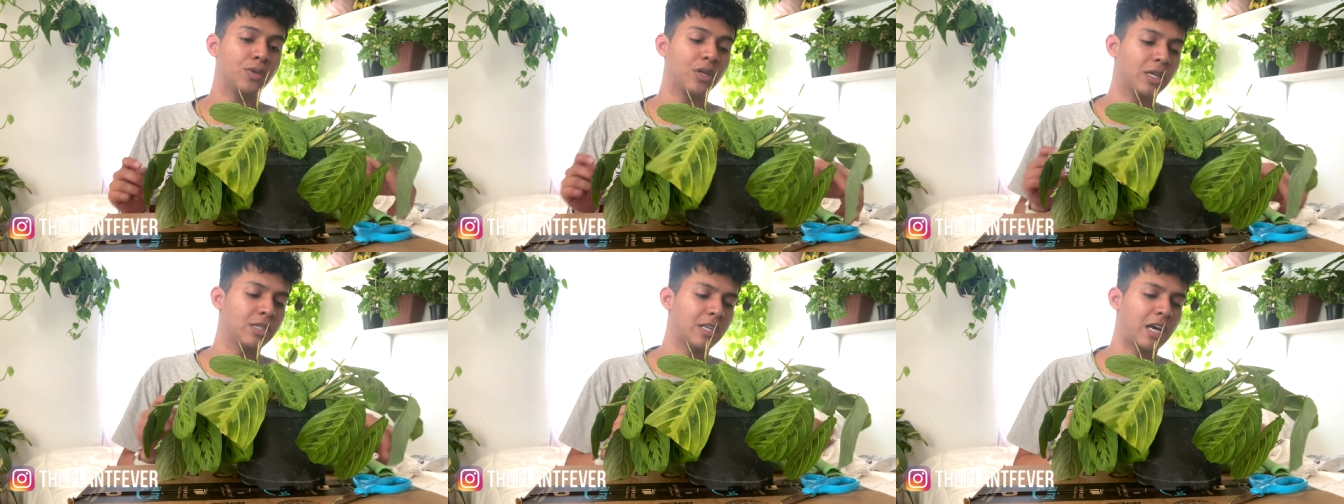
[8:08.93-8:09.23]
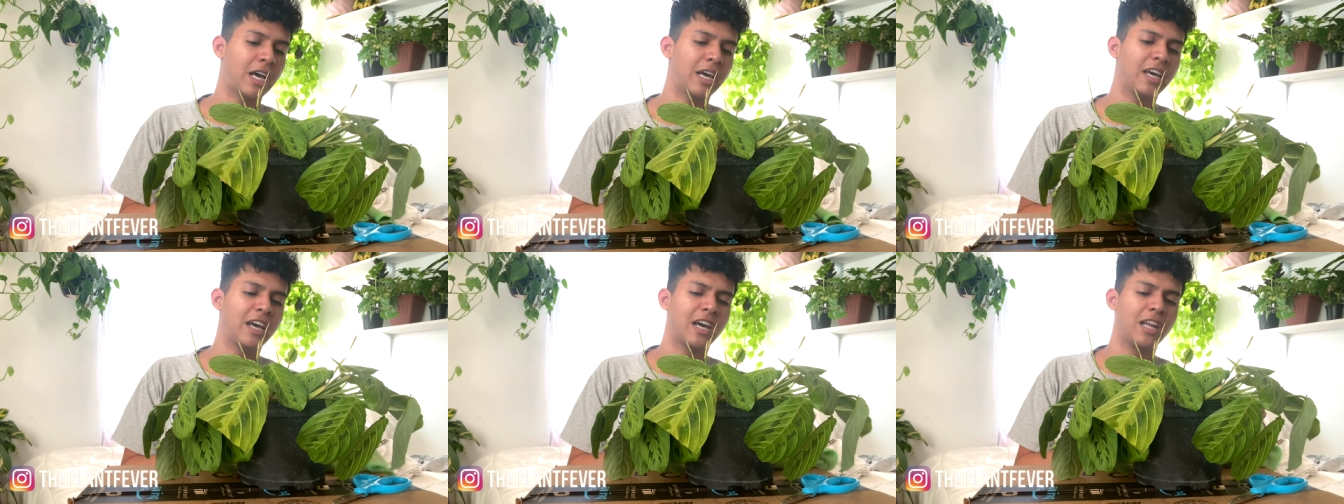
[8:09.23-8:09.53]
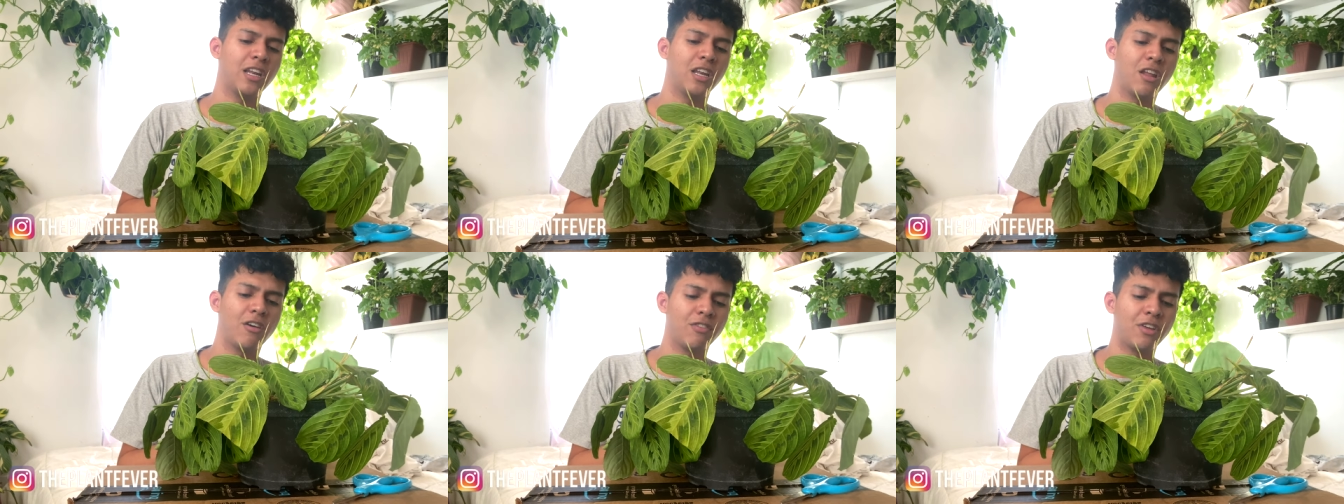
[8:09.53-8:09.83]
Because I
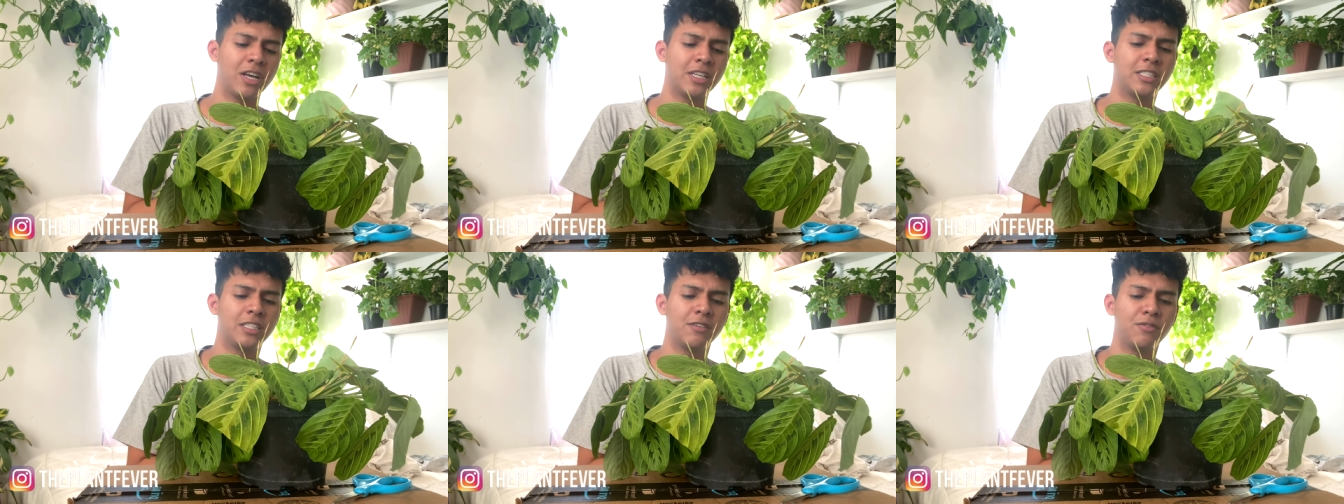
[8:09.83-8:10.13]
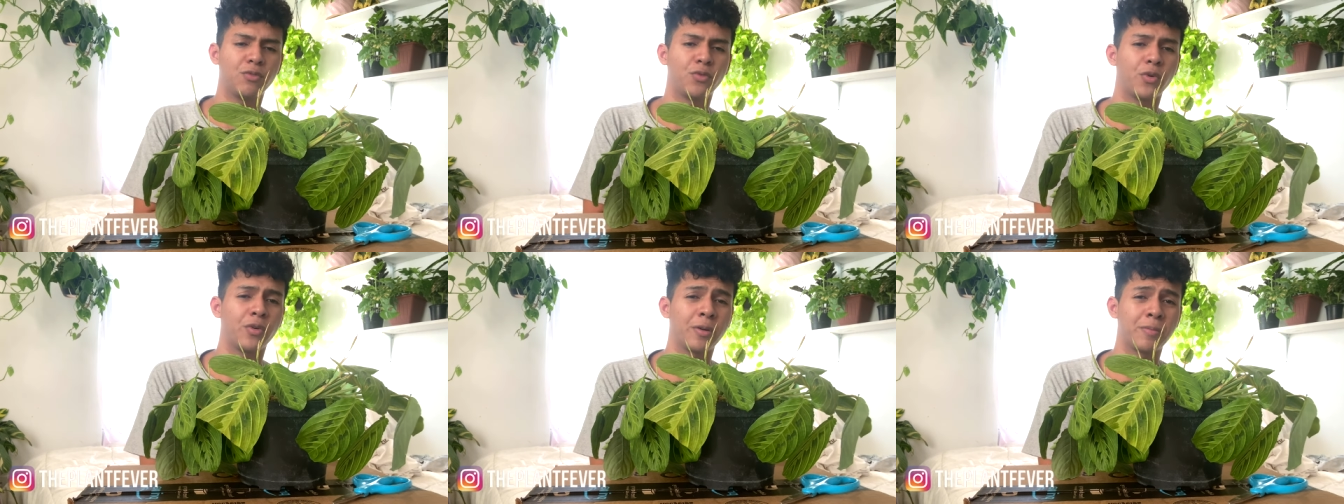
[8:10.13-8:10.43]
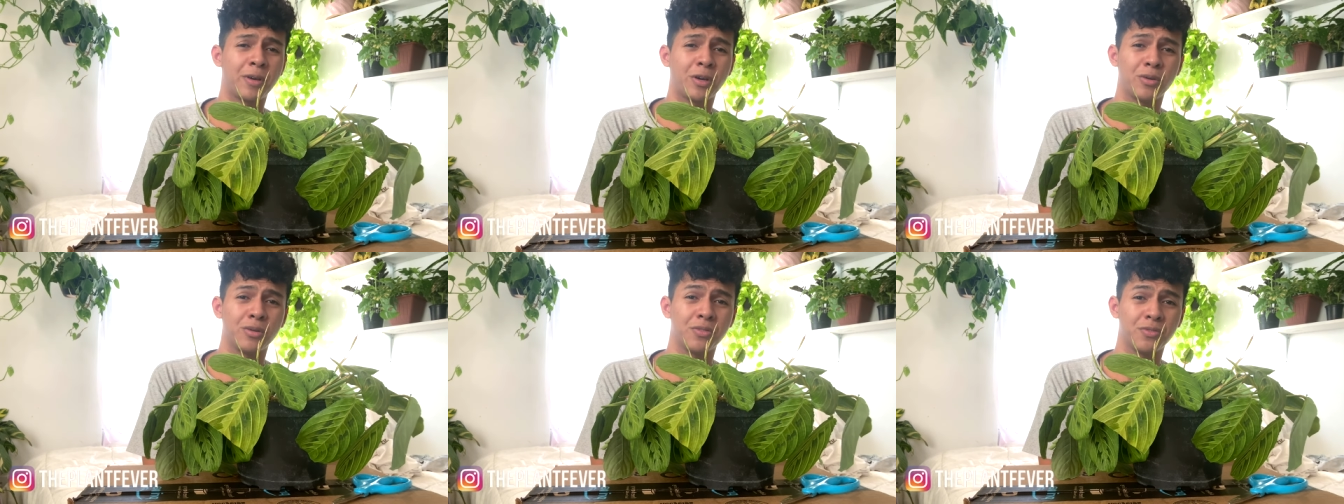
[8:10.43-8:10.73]
love the idea of growing
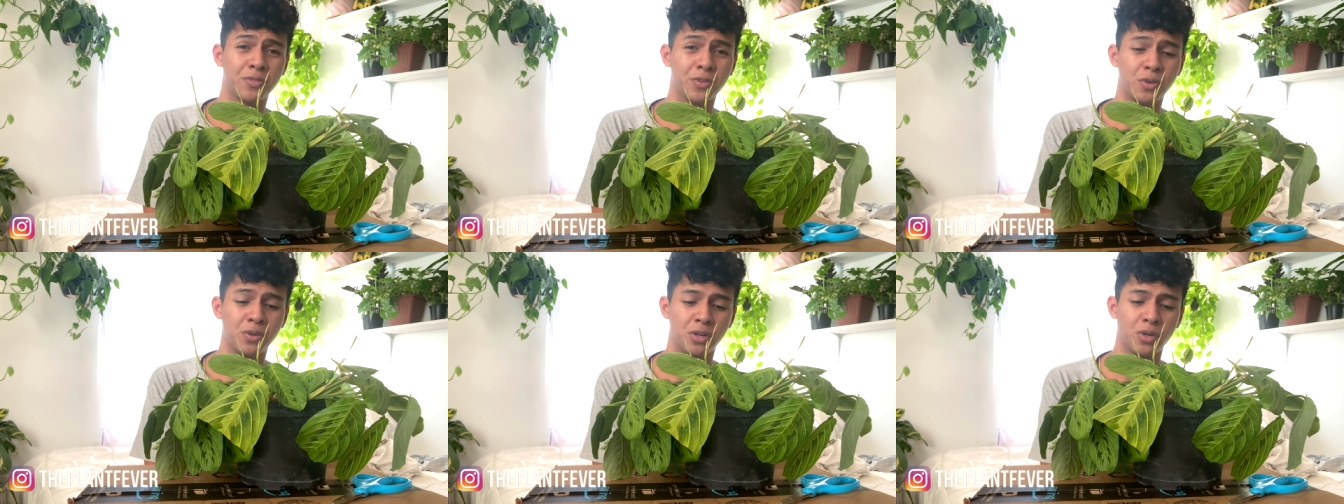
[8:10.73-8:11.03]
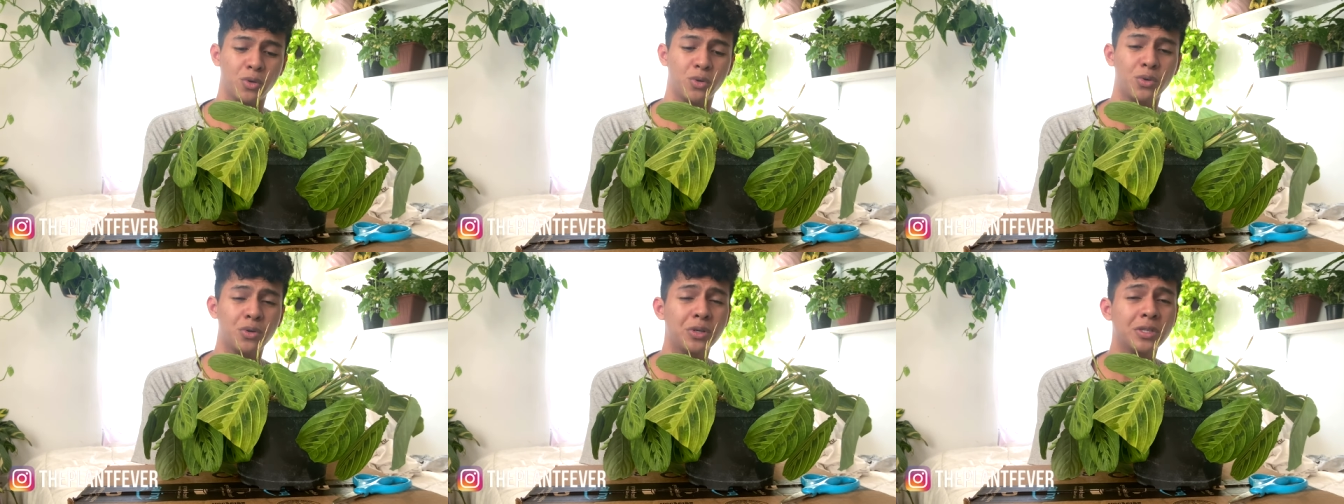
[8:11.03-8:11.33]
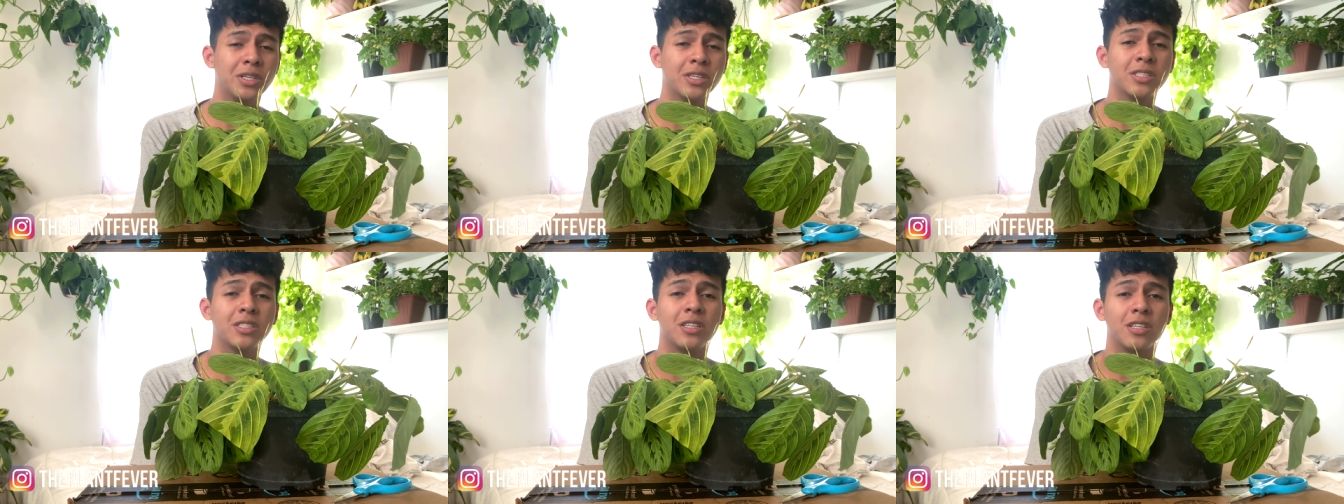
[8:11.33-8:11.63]
my own food. Who
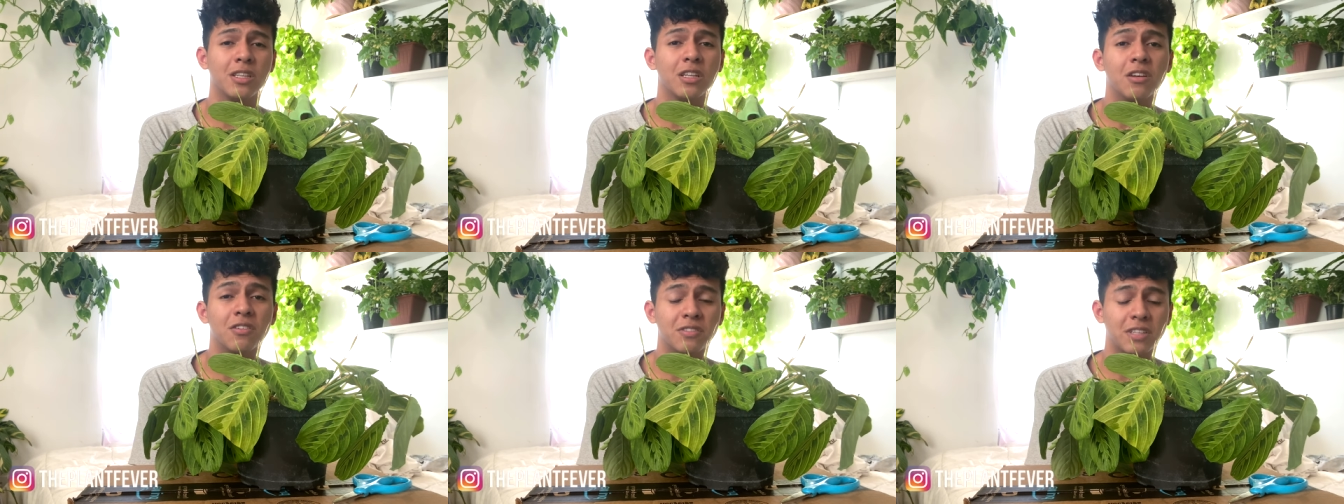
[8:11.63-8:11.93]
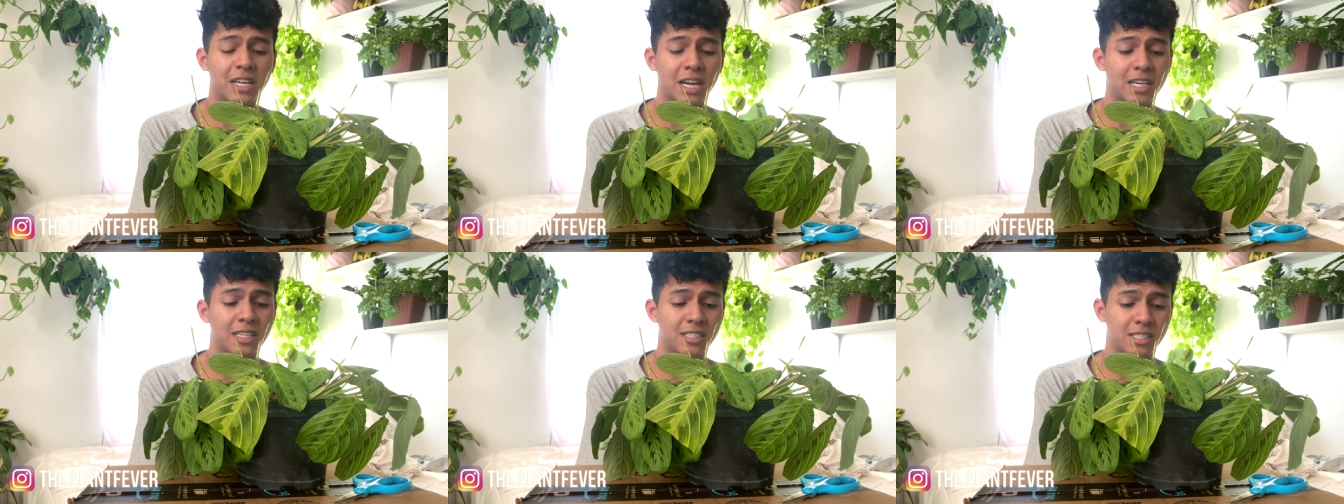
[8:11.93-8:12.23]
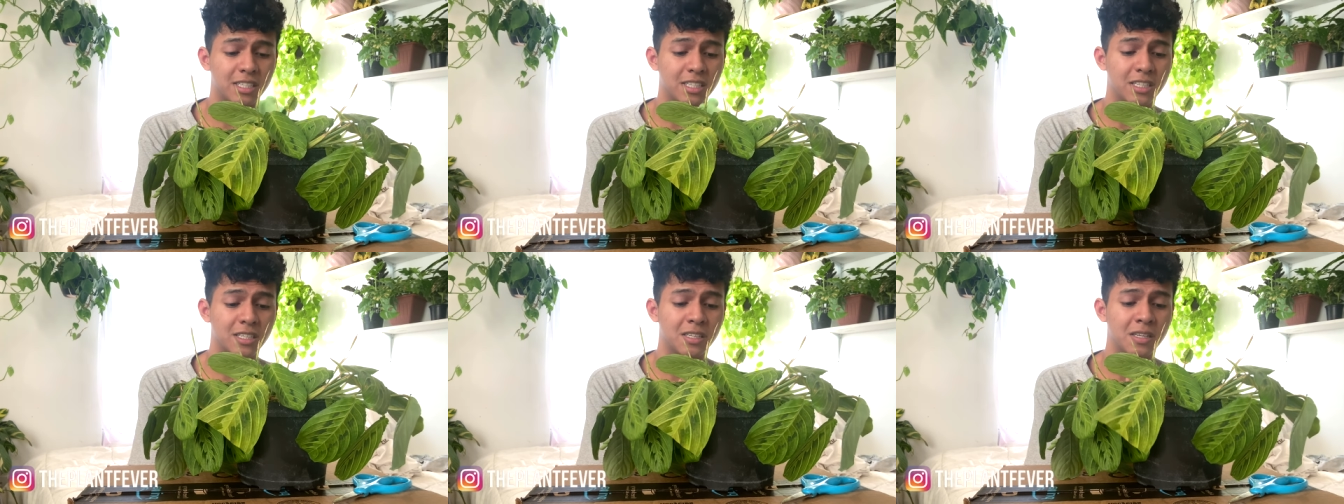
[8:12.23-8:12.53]
doesn't love that
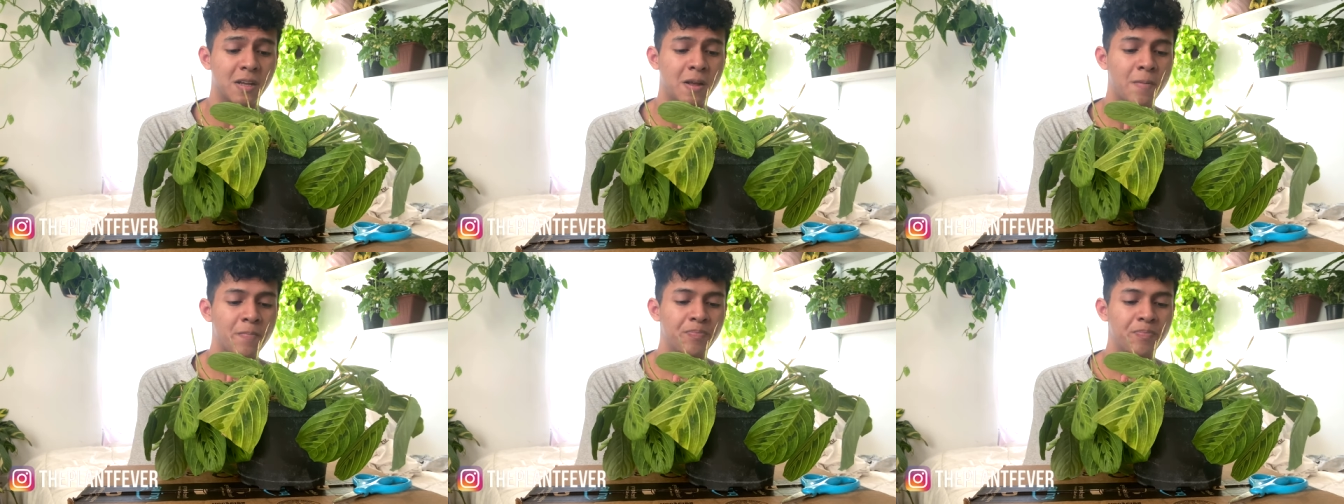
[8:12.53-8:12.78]
idea?